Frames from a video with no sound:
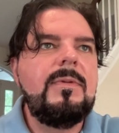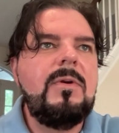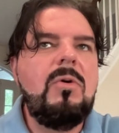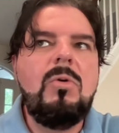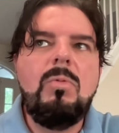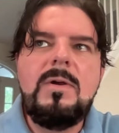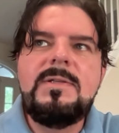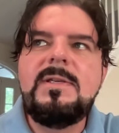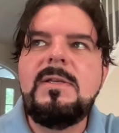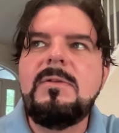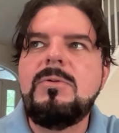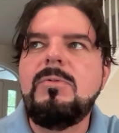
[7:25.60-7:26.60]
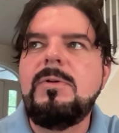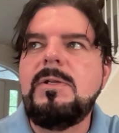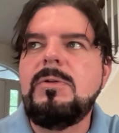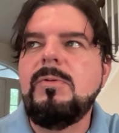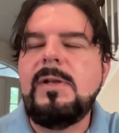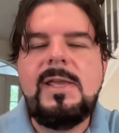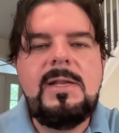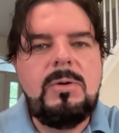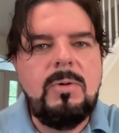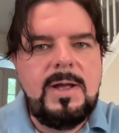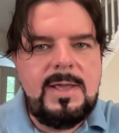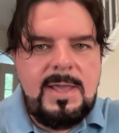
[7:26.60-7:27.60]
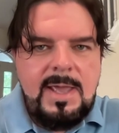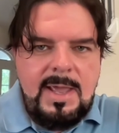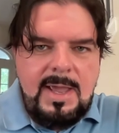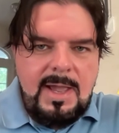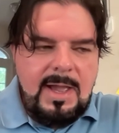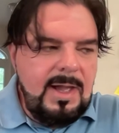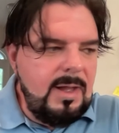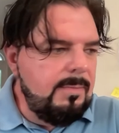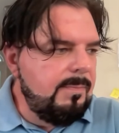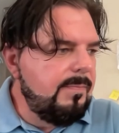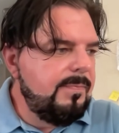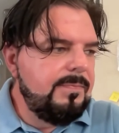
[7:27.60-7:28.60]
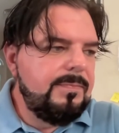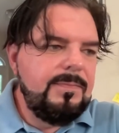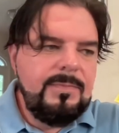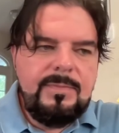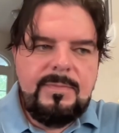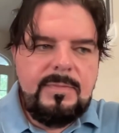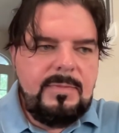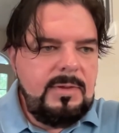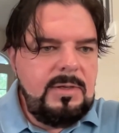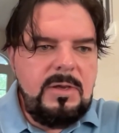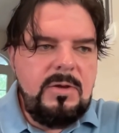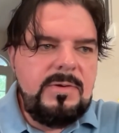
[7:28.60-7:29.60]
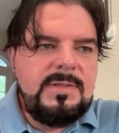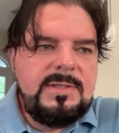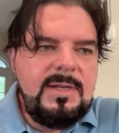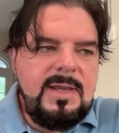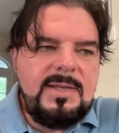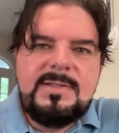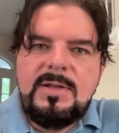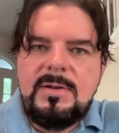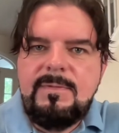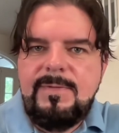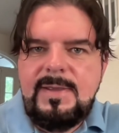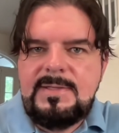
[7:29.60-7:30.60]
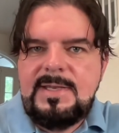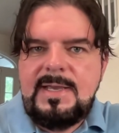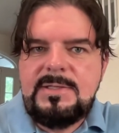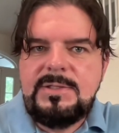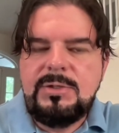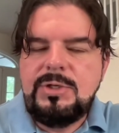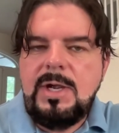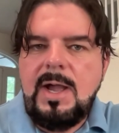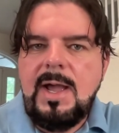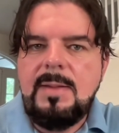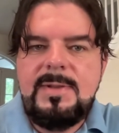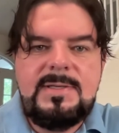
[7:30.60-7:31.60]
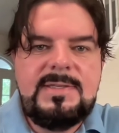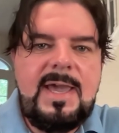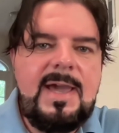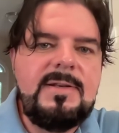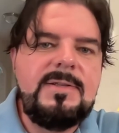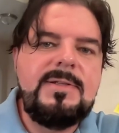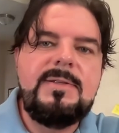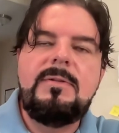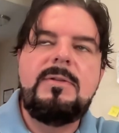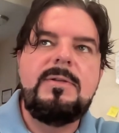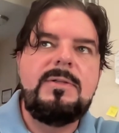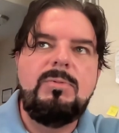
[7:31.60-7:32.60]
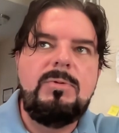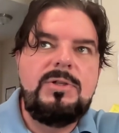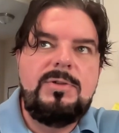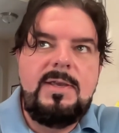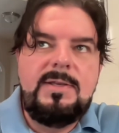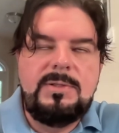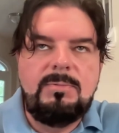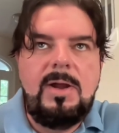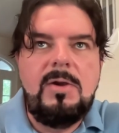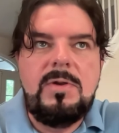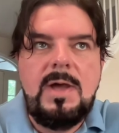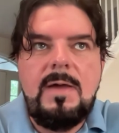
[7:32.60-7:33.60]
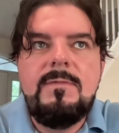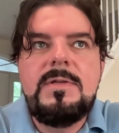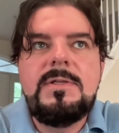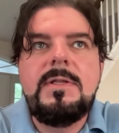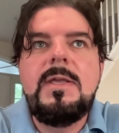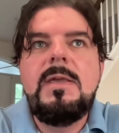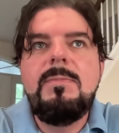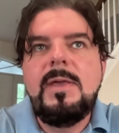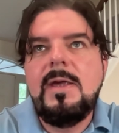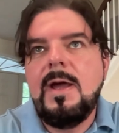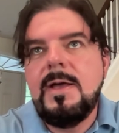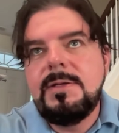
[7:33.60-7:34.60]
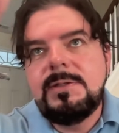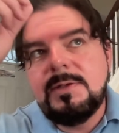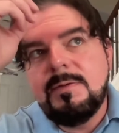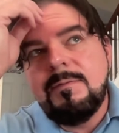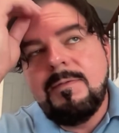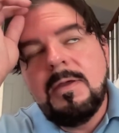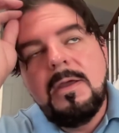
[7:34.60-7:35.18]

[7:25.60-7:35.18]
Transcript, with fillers: was he in 2020? Anyway, you know, he's done a fantastic job. He's had to switch things around, obviously, because of